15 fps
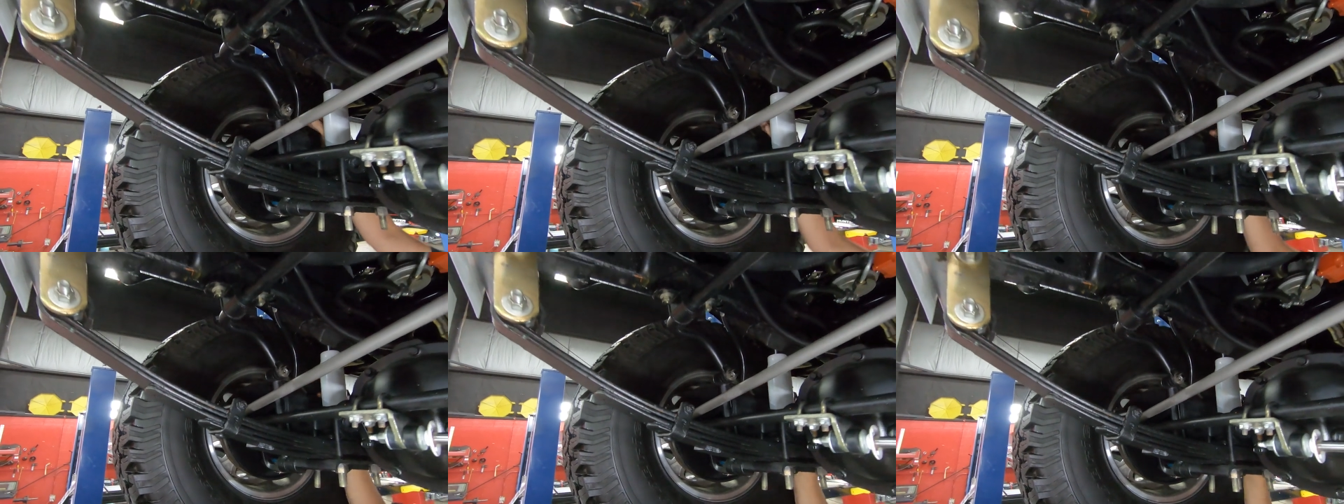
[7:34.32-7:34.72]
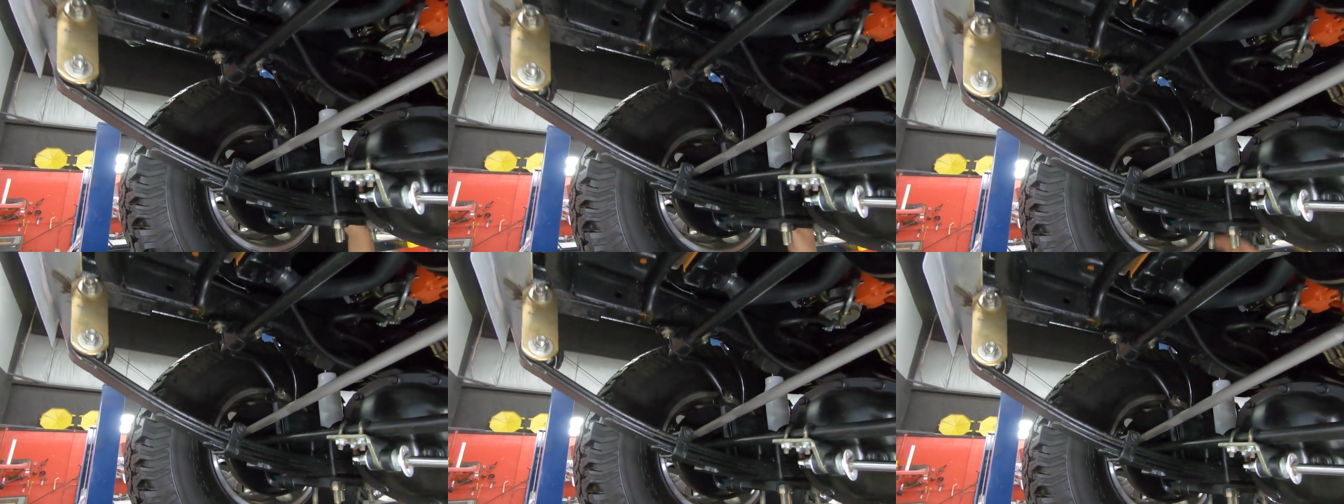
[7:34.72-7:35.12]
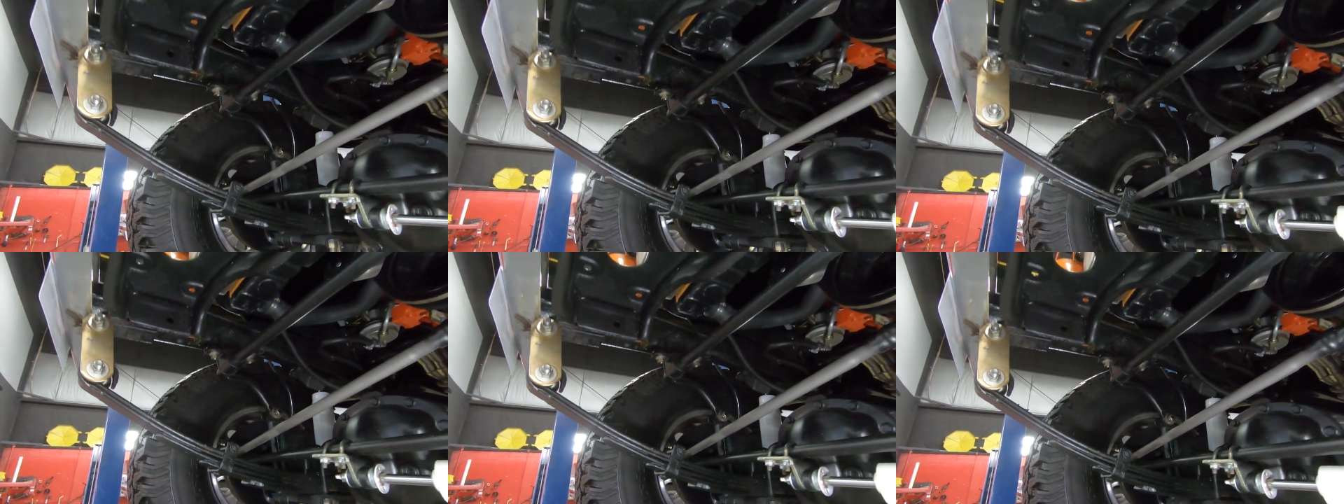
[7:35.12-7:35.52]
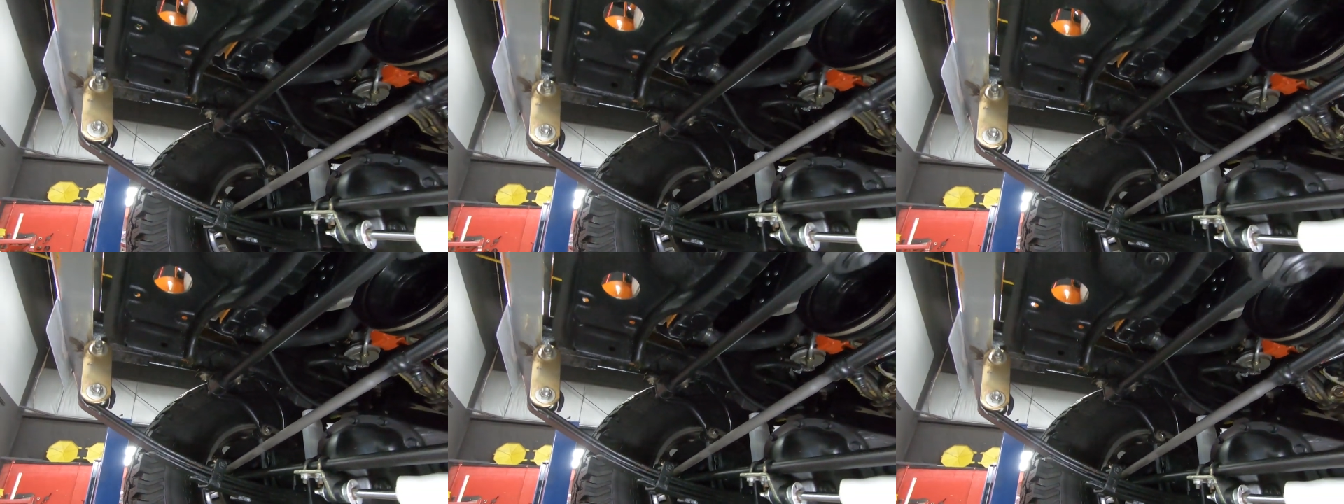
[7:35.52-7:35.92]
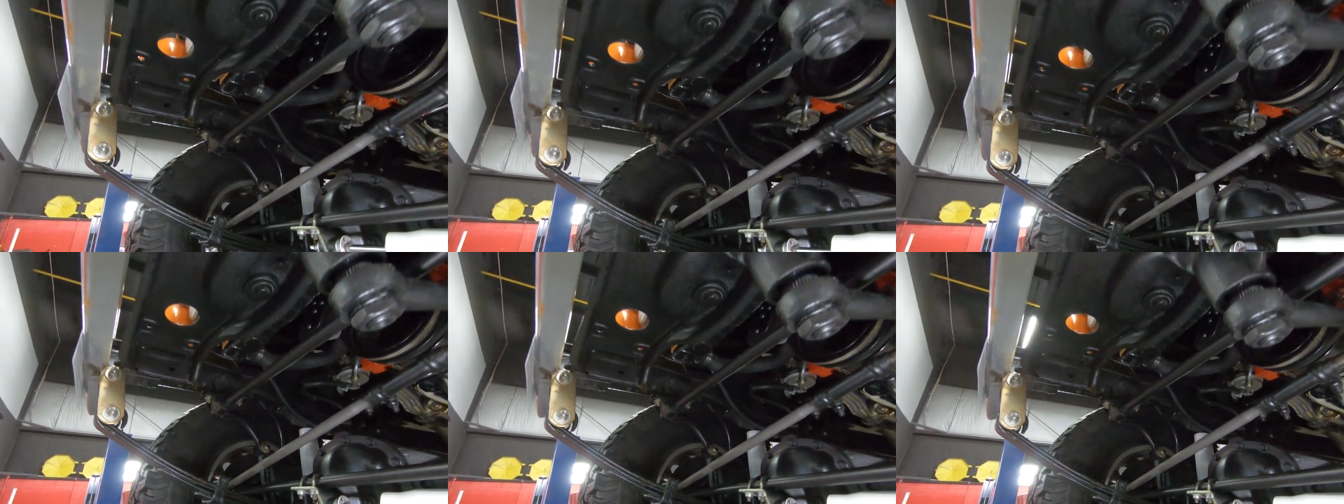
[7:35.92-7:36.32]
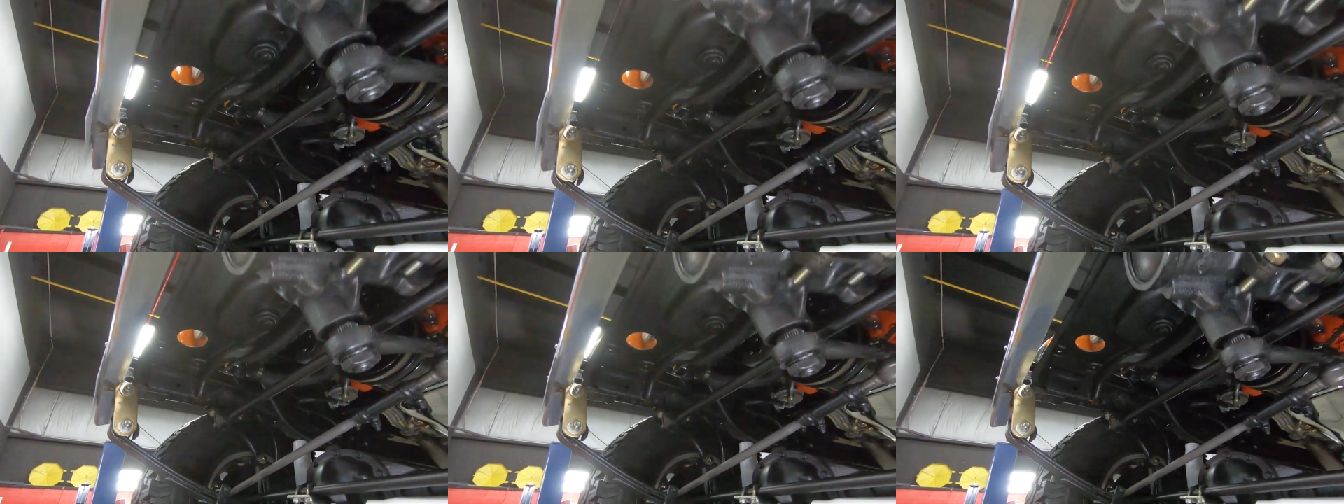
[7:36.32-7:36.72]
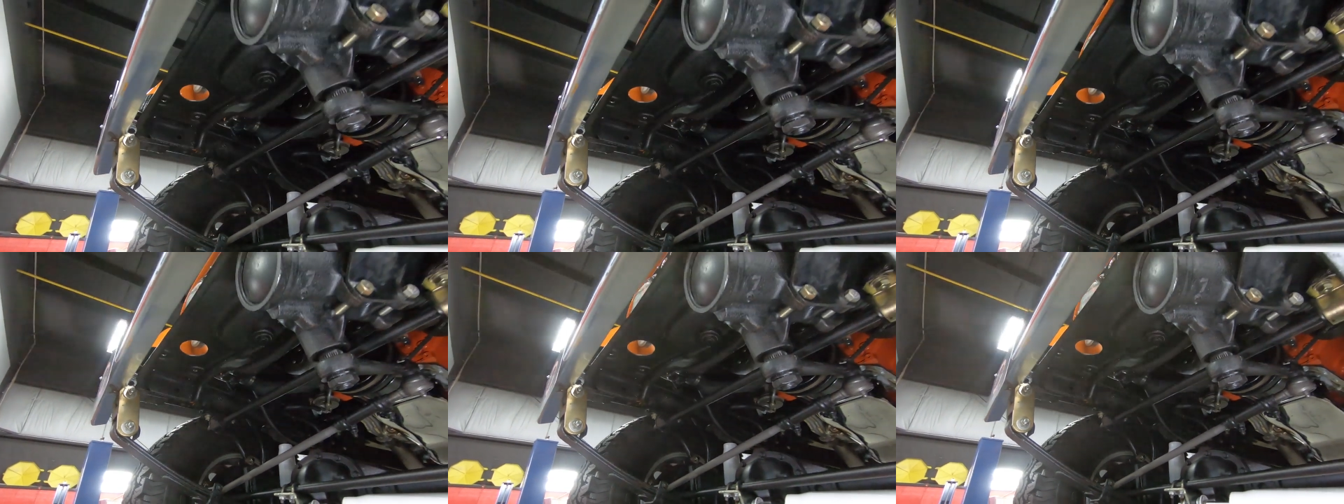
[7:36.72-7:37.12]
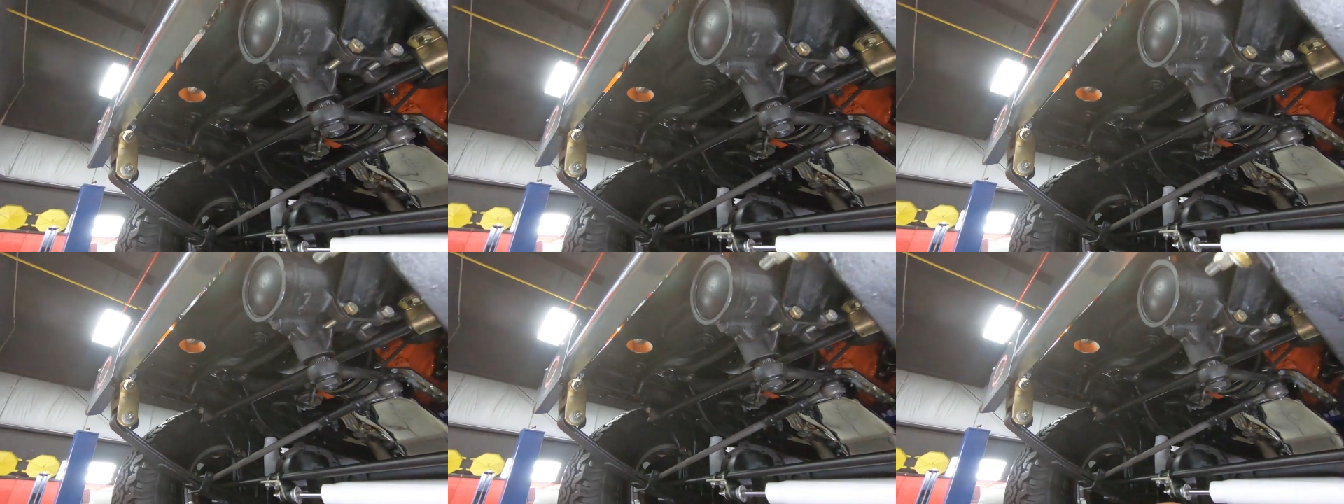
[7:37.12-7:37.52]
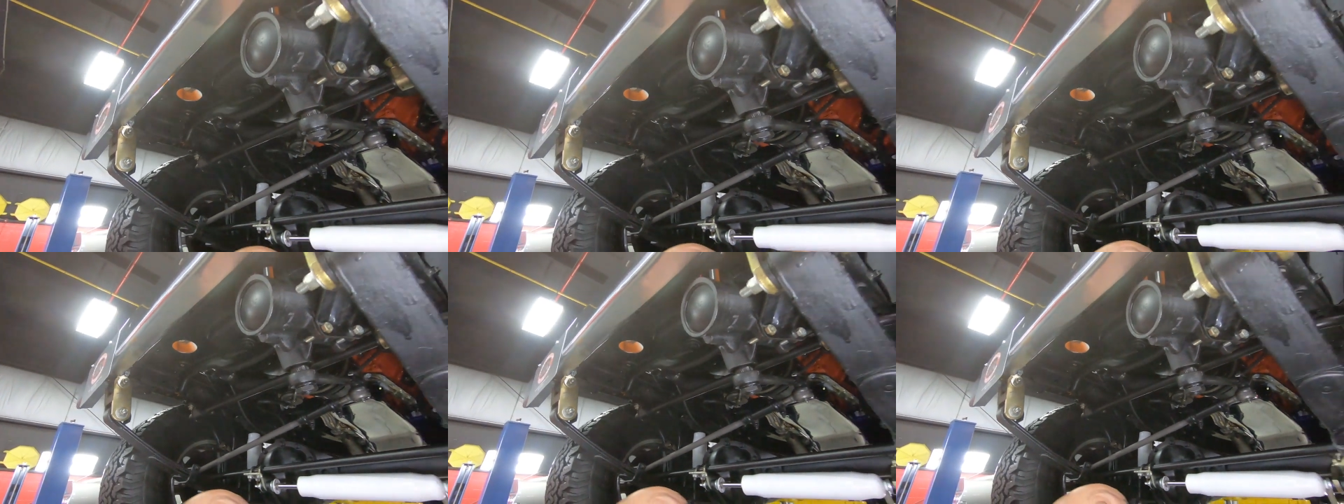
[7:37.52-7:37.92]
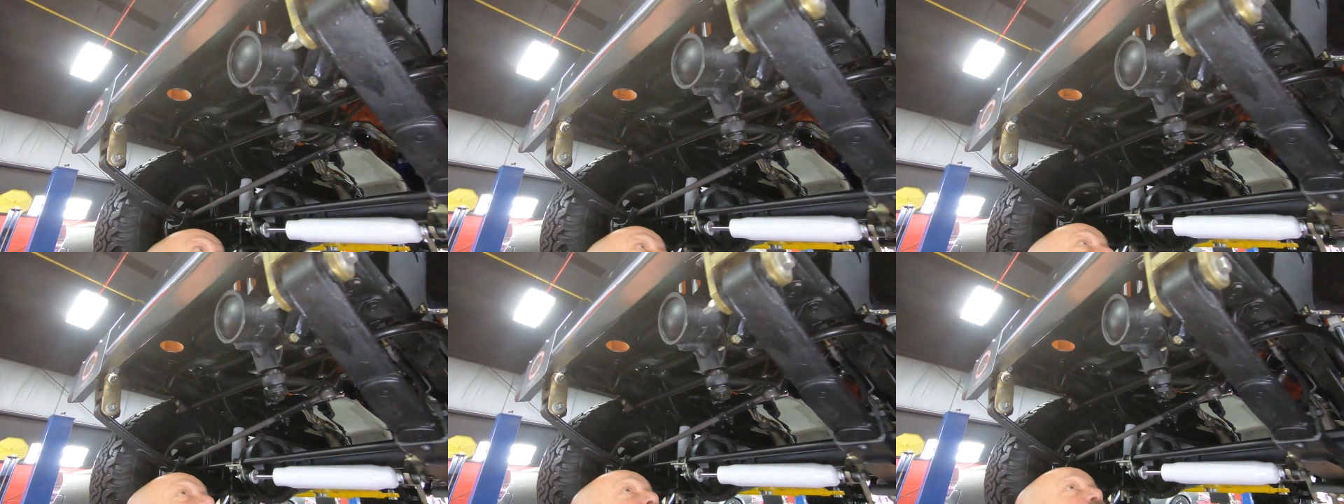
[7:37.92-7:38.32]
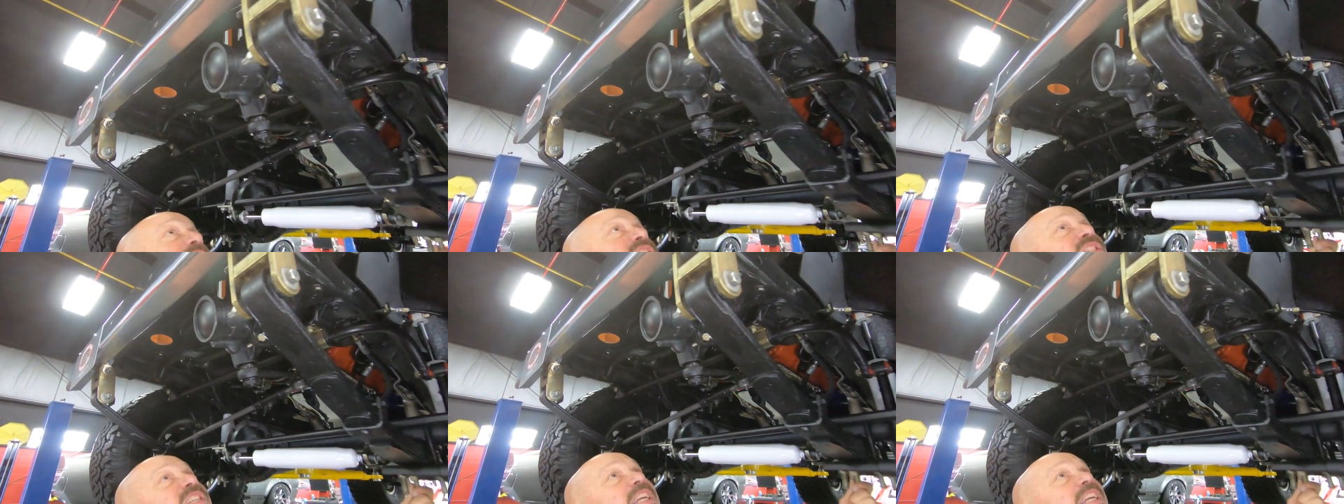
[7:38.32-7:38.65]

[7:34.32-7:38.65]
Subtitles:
No face is visible, so there are no lips to read.